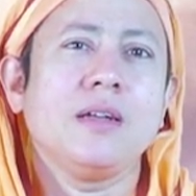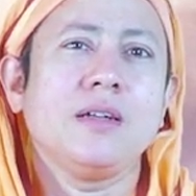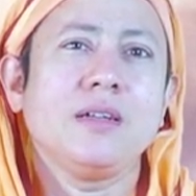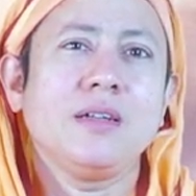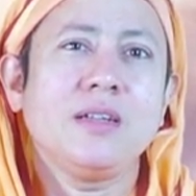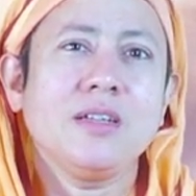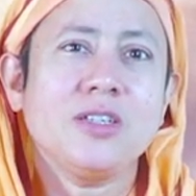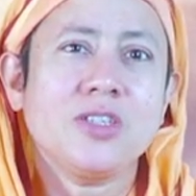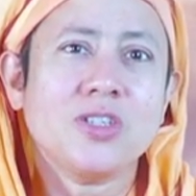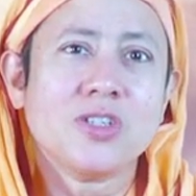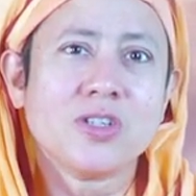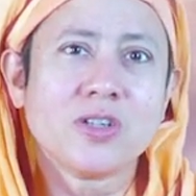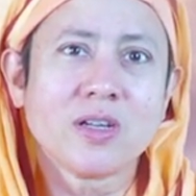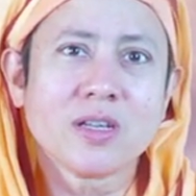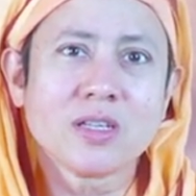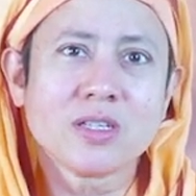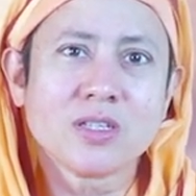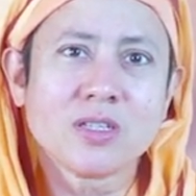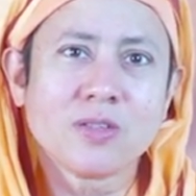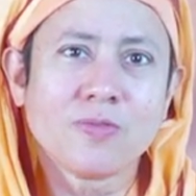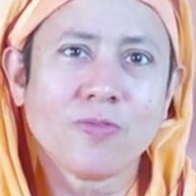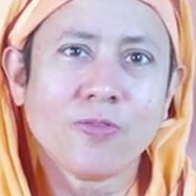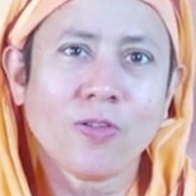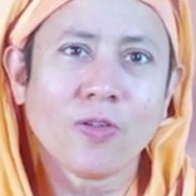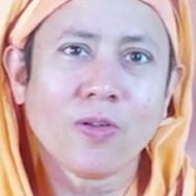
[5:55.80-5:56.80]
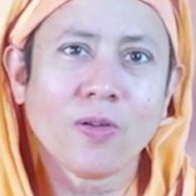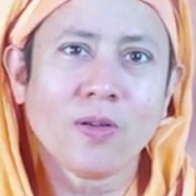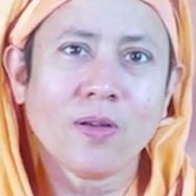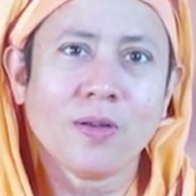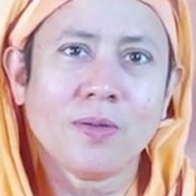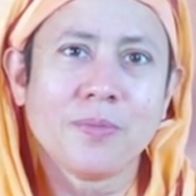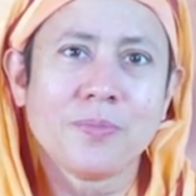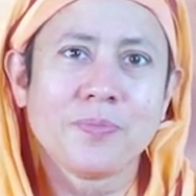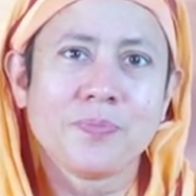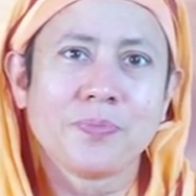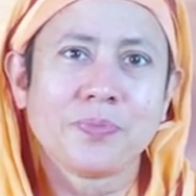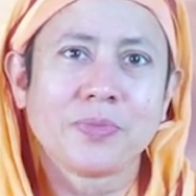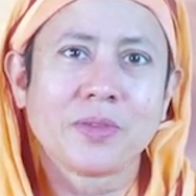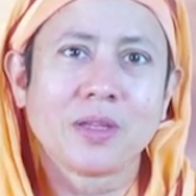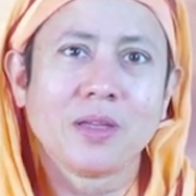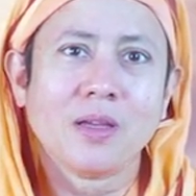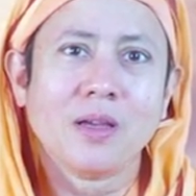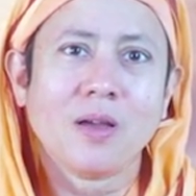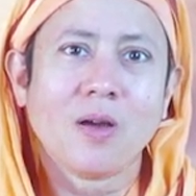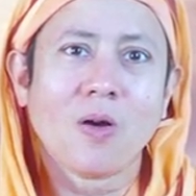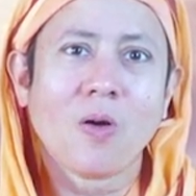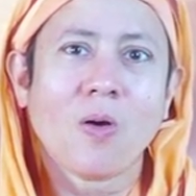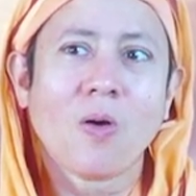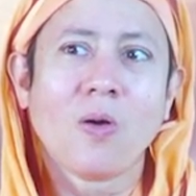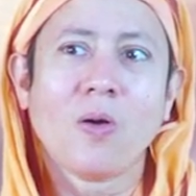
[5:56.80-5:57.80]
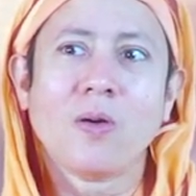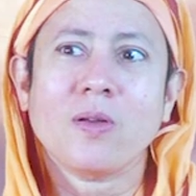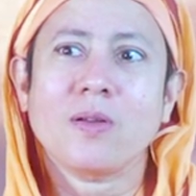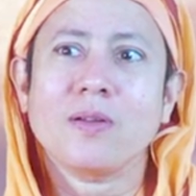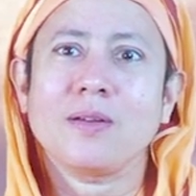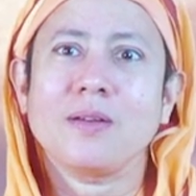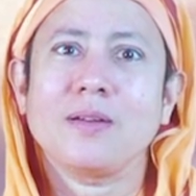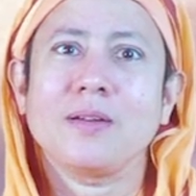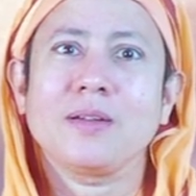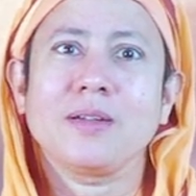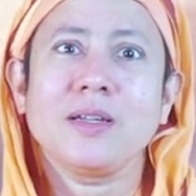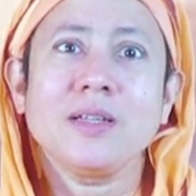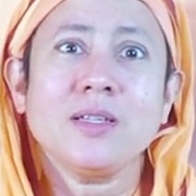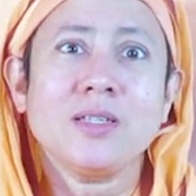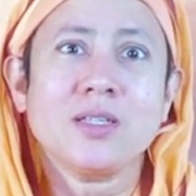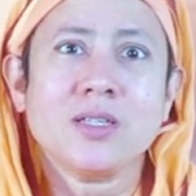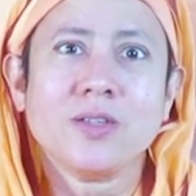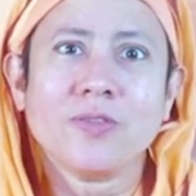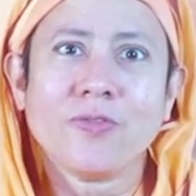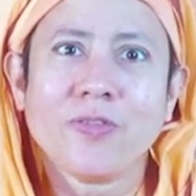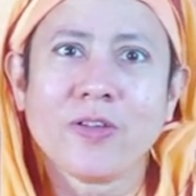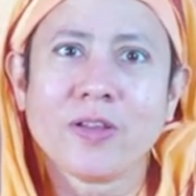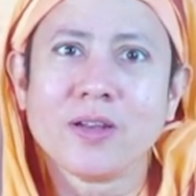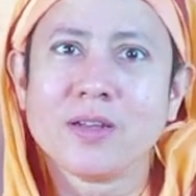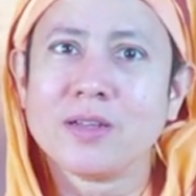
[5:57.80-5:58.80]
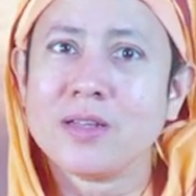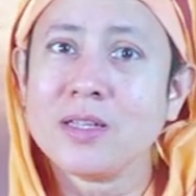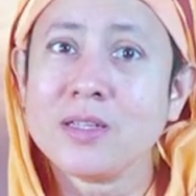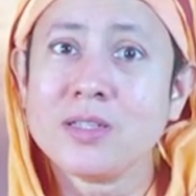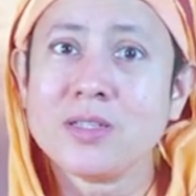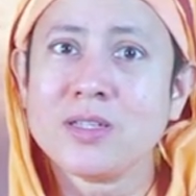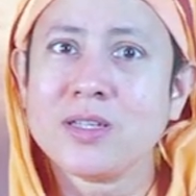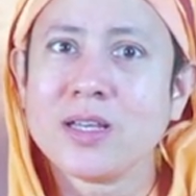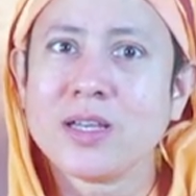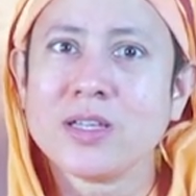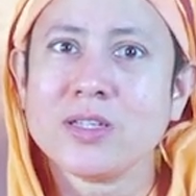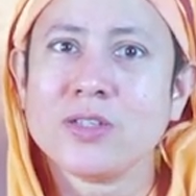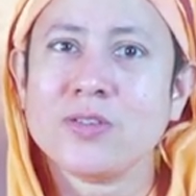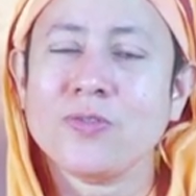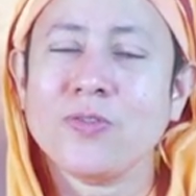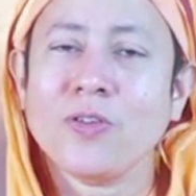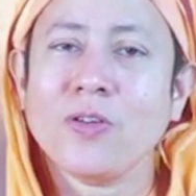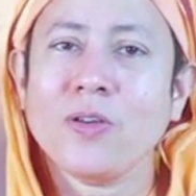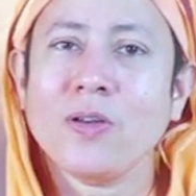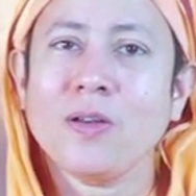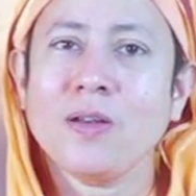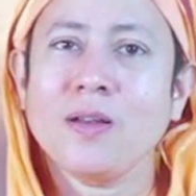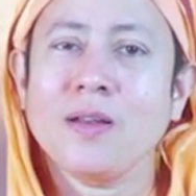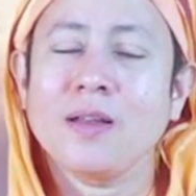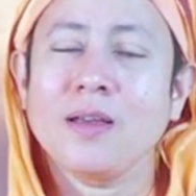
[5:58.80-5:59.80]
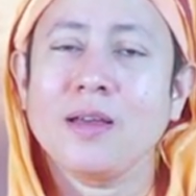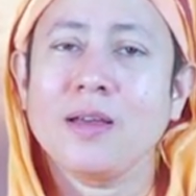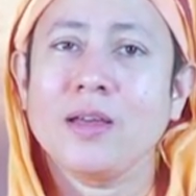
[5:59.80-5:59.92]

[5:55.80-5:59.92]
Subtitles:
distressful or distasteful.